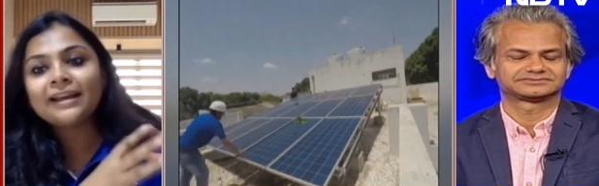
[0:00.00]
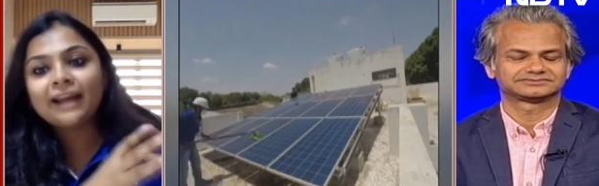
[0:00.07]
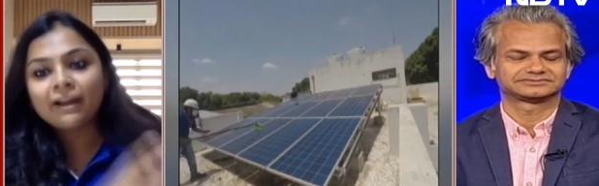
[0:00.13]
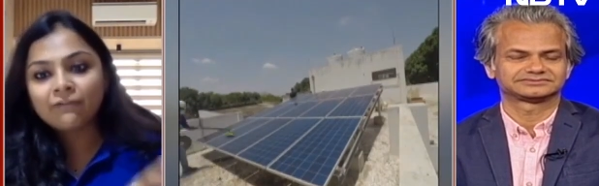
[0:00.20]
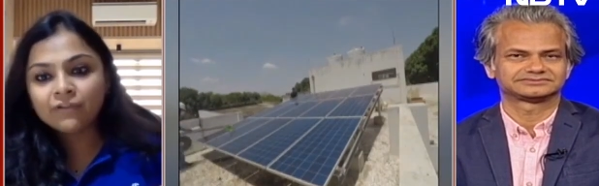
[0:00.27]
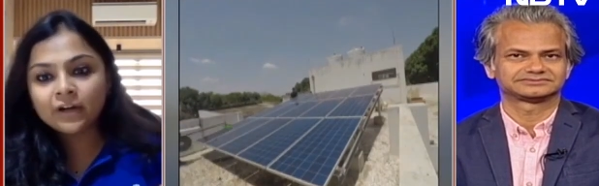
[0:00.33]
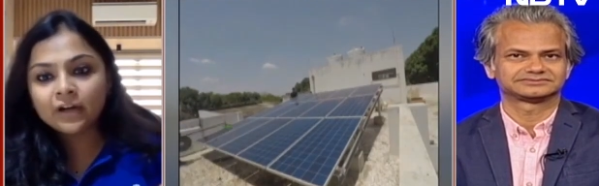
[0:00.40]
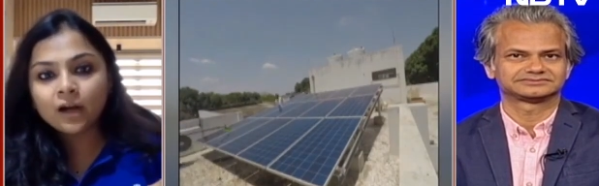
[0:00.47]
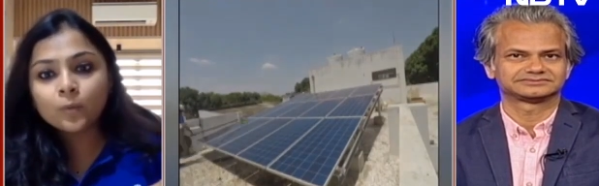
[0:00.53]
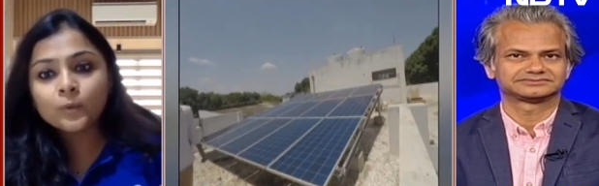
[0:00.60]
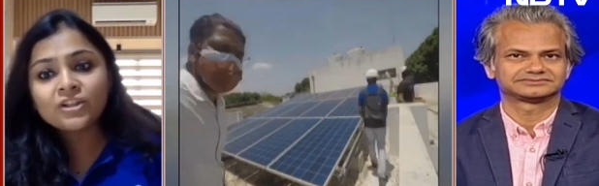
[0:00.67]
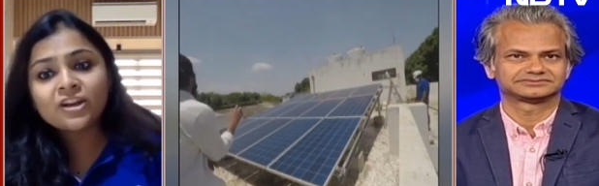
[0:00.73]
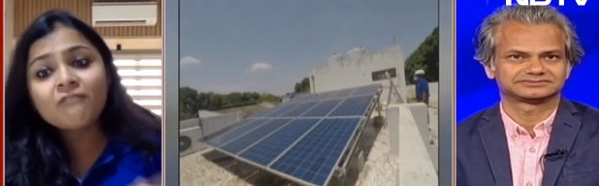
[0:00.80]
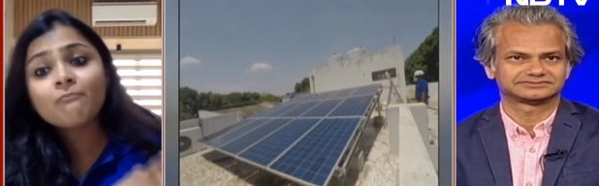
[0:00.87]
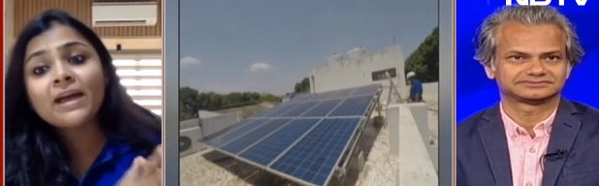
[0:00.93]
Speaker 1: like Africa,
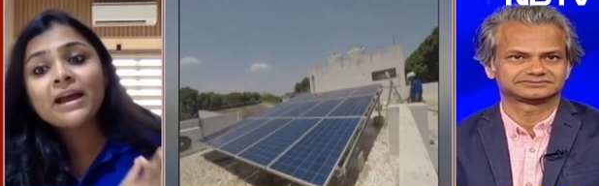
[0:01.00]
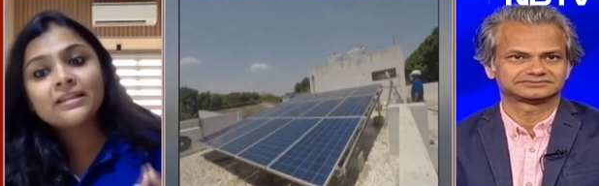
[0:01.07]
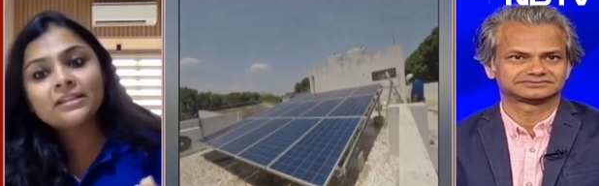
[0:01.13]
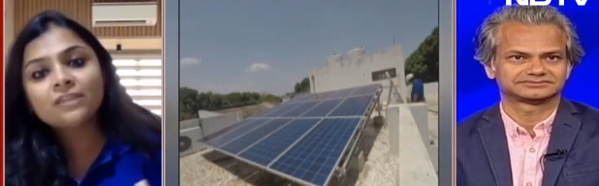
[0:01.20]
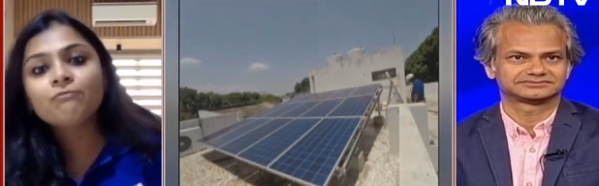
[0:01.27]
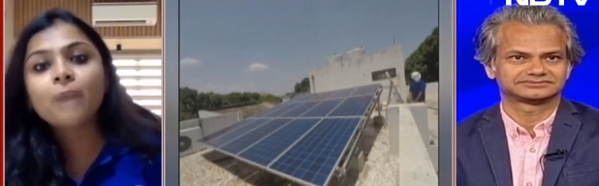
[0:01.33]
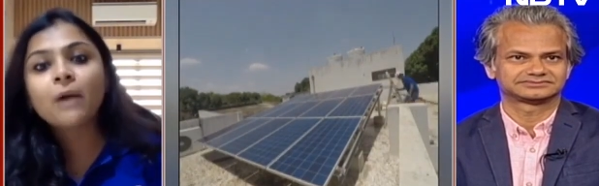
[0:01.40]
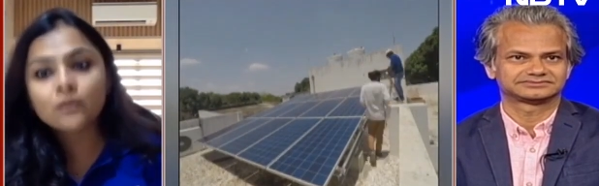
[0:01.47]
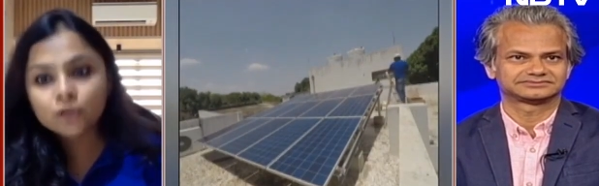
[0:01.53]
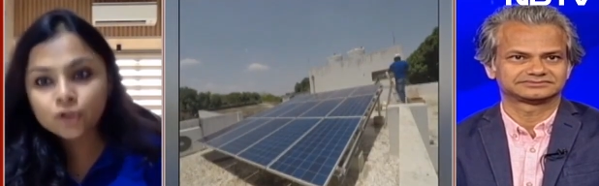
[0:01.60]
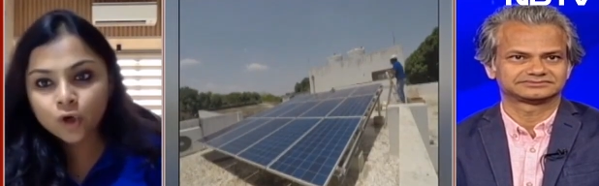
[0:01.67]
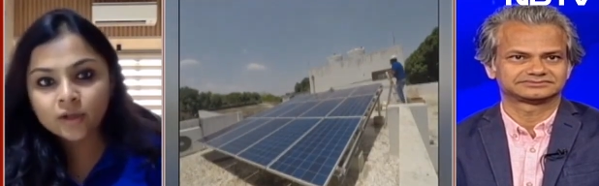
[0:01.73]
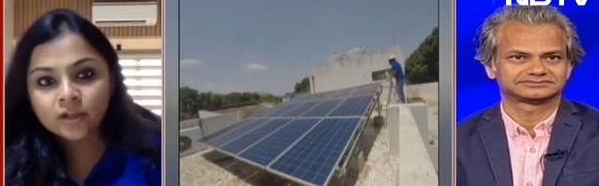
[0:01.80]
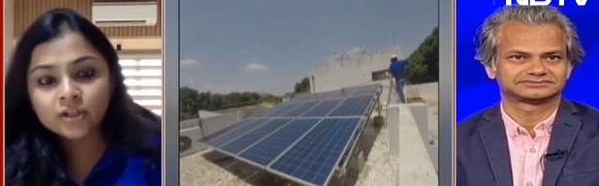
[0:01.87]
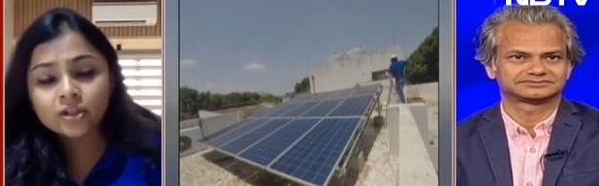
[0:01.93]
which have massive
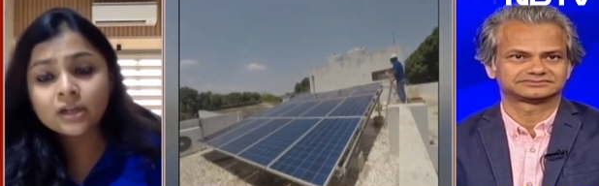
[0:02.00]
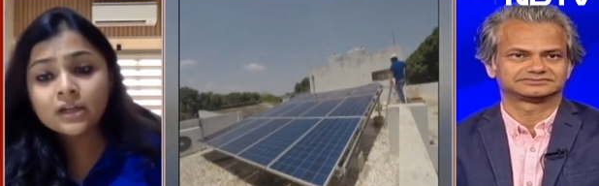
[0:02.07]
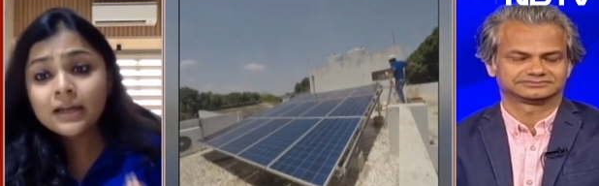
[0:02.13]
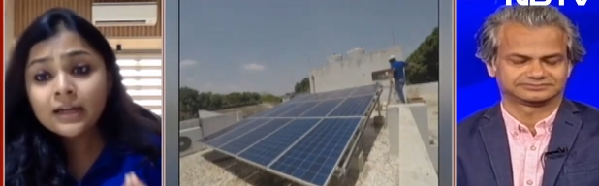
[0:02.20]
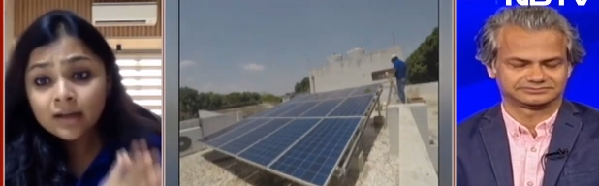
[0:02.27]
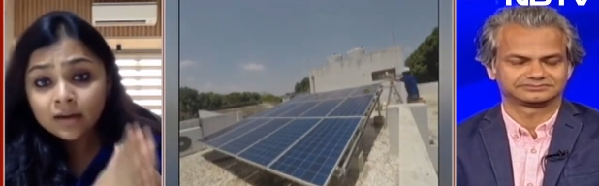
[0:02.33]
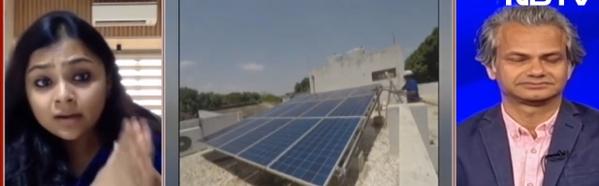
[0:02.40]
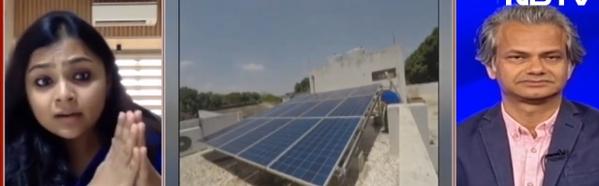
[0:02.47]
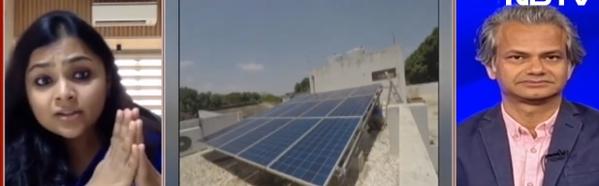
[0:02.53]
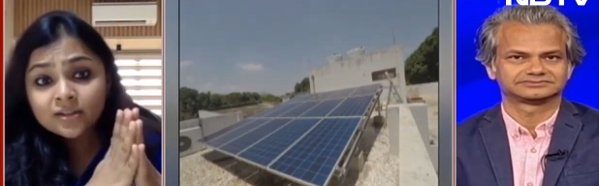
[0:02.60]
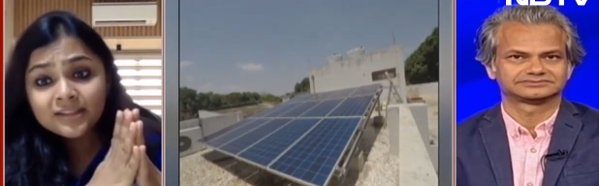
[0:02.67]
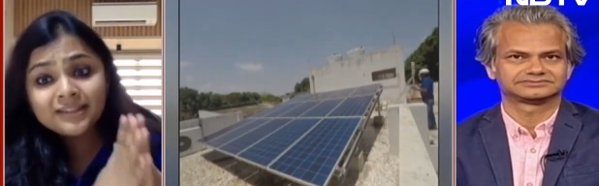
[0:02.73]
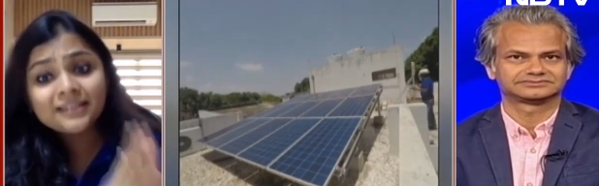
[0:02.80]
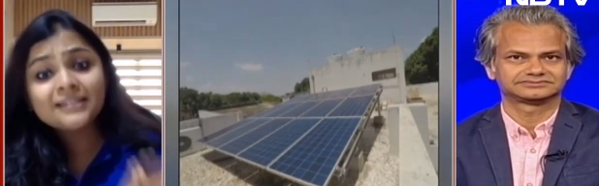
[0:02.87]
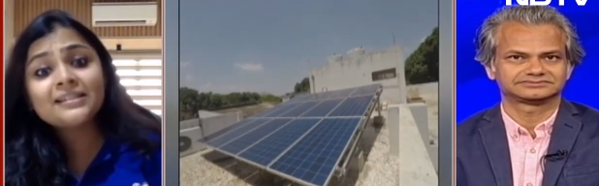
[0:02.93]
power shortage.
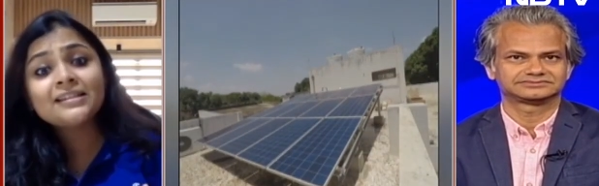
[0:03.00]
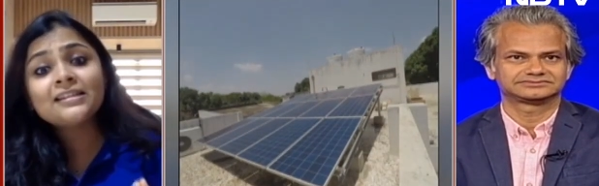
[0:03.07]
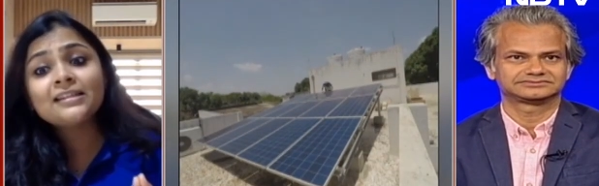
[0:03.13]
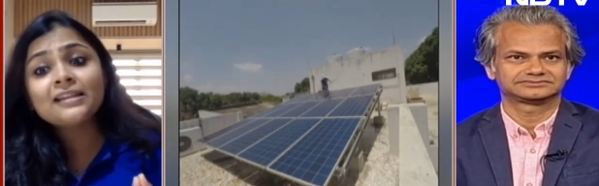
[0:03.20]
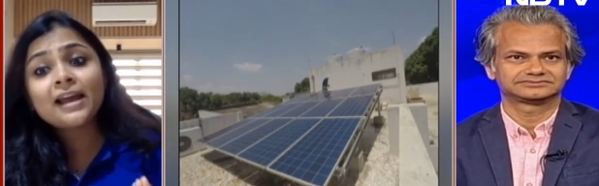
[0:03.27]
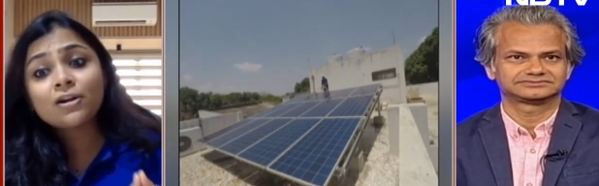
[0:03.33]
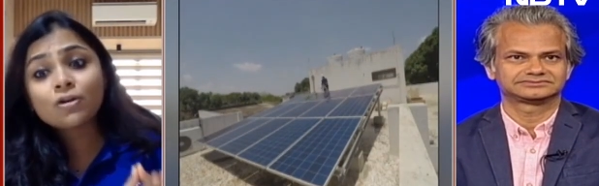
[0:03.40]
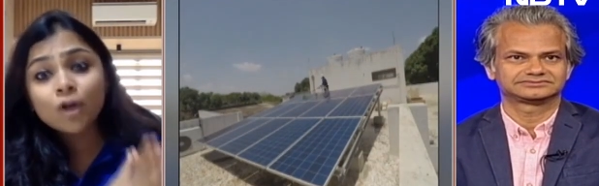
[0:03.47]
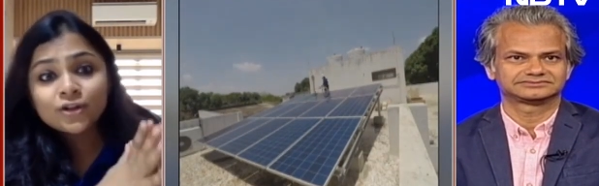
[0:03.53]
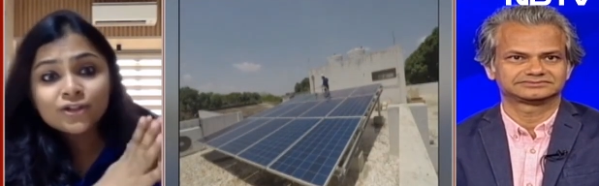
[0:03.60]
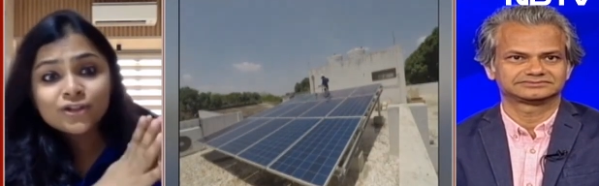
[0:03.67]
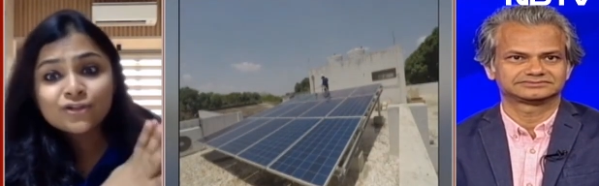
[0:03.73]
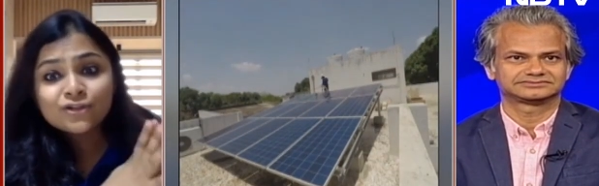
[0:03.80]
Citizens there, not